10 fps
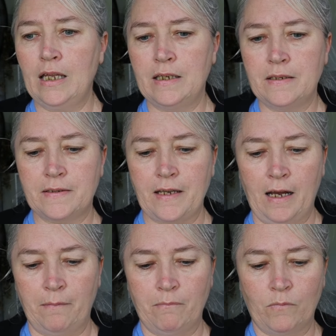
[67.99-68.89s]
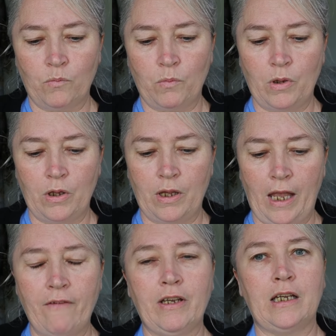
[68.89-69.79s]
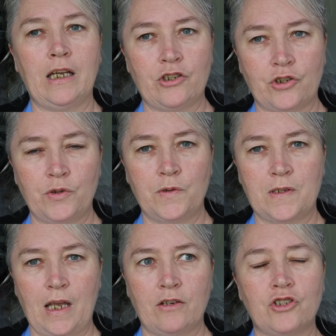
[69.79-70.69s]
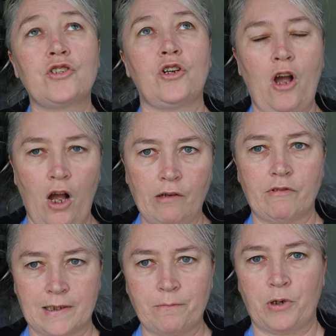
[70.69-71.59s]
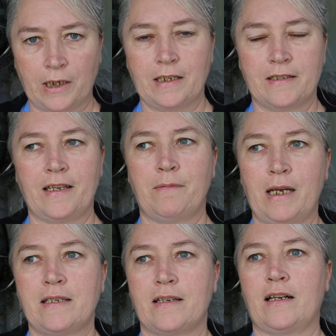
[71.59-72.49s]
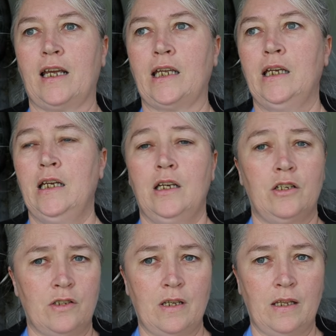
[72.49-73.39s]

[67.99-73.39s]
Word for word: is um, having issues uh, she's got a high risk pregnancy basically and,